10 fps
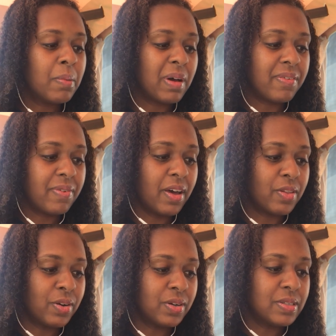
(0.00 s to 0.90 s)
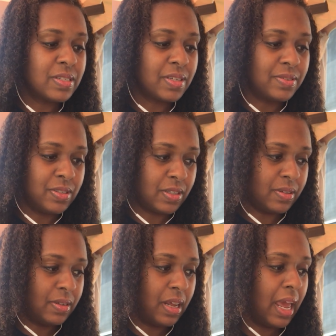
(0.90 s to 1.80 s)
My father,
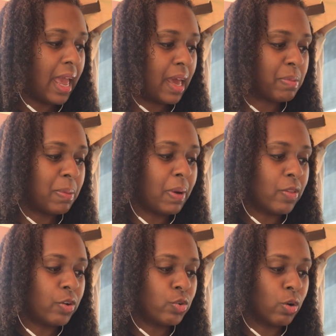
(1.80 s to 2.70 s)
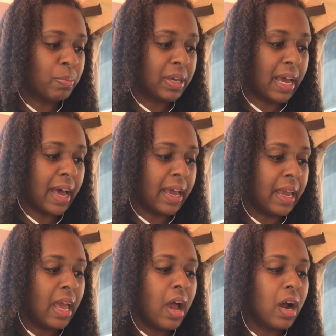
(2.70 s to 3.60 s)
Zindin, and my mother,
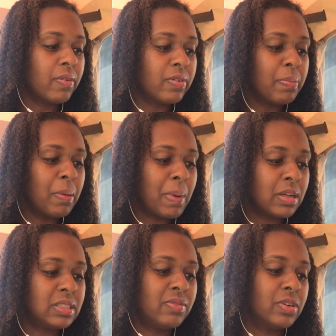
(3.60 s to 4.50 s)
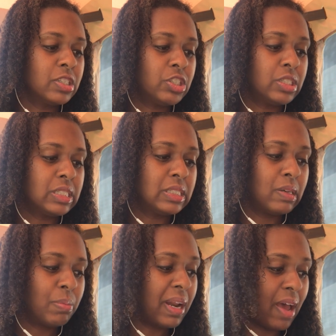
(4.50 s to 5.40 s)
Torpikai, are from the mountain villages,
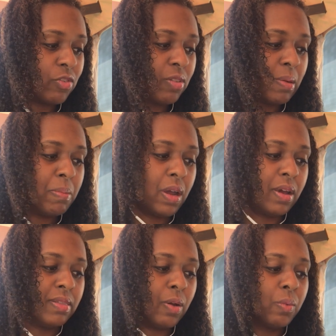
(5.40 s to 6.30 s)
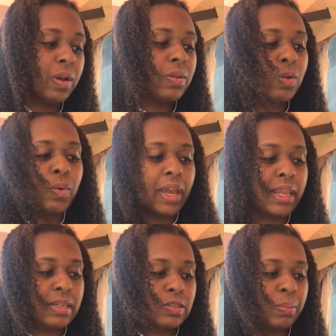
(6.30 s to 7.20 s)
but after they married, they
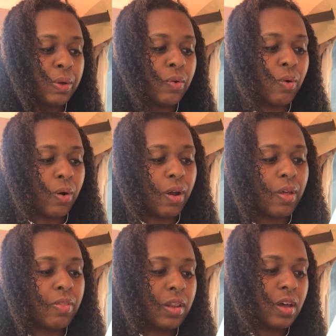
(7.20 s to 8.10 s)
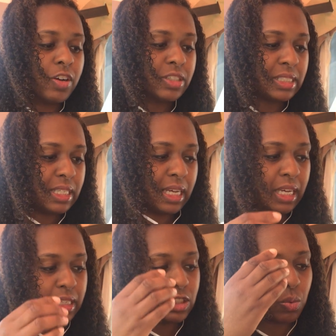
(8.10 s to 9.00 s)
relocated to Mangora, the largest city
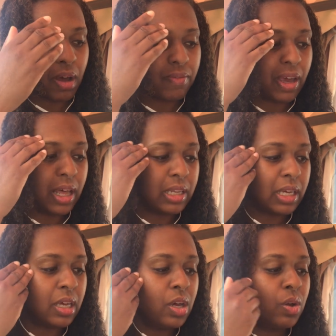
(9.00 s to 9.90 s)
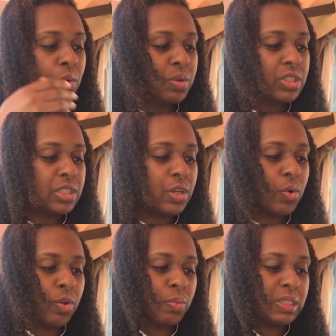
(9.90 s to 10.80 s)
in the Swat Valley, which is in
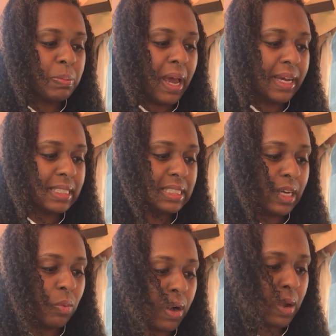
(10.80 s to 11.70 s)
northwest Pakistan, where